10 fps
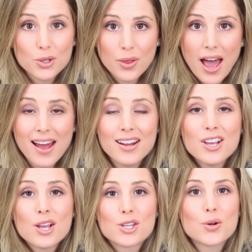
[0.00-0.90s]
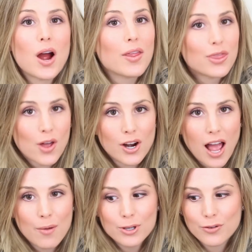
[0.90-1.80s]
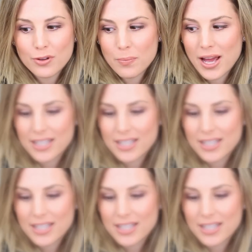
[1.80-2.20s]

do that, so I thought I would film